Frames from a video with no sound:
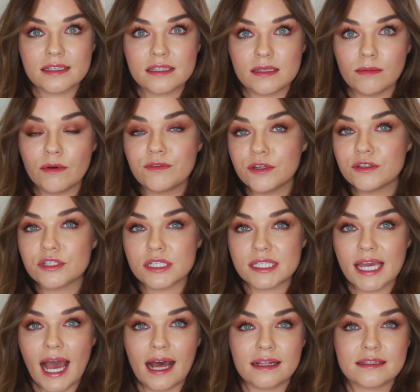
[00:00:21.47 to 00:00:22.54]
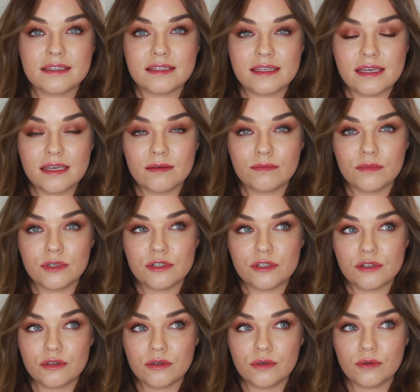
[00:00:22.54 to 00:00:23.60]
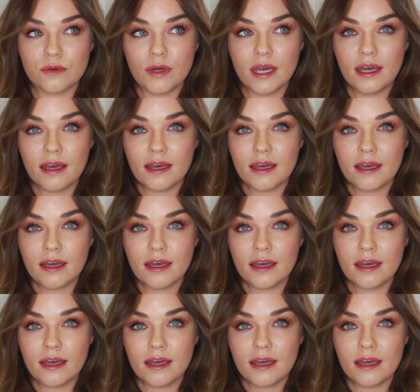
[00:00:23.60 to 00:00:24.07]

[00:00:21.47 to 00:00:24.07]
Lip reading: some of you just can't seem to